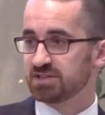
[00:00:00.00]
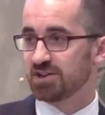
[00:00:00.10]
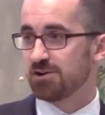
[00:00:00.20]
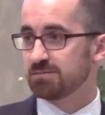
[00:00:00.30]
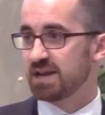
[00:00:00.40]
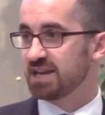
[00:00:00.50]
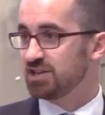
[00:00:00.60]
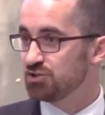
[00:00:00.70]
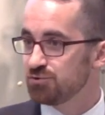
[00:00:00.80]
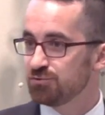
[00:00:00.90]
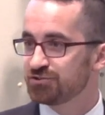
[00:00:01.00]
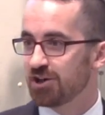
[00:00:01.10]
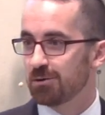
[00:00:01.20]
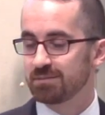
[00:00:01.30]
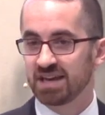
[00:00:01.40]
Psalm 82,
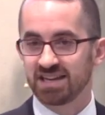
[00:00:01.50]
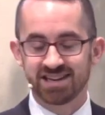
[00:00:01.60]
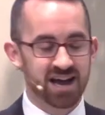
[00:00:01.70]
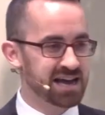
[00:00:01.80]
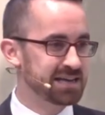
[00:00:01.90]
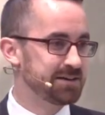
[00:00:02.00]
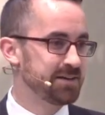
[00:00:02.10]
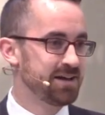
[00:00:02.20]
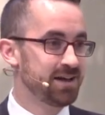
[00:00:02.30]
Psalm 89.